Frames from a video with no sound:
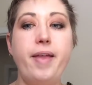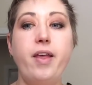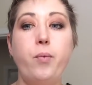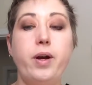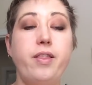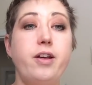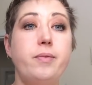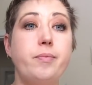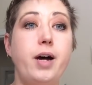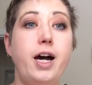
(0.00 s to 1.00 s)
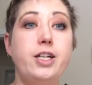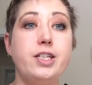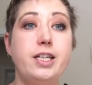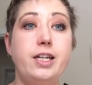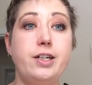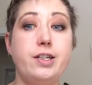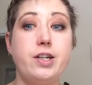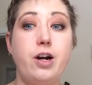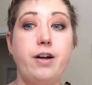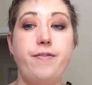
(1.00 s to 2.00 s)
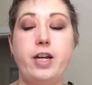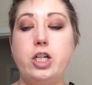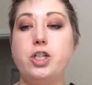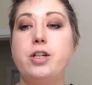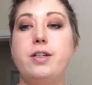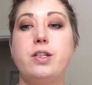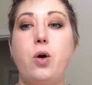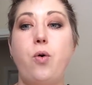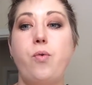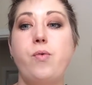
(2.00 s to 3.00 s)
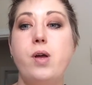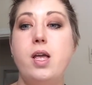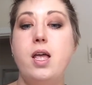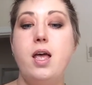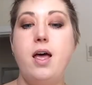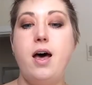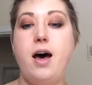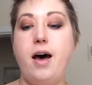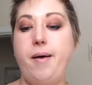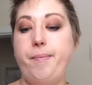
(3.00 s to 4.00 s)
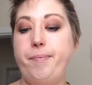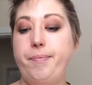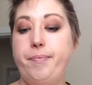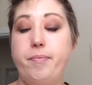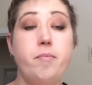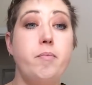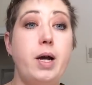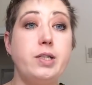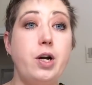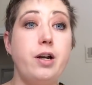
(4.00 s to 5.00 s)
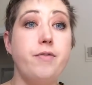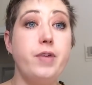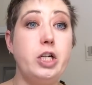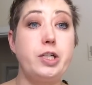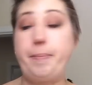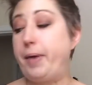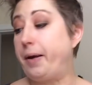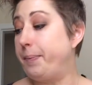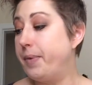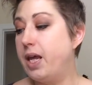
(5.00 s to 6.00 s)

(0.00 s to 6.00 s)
And then one of them, I just needed to start and a finish, so I started and finished something.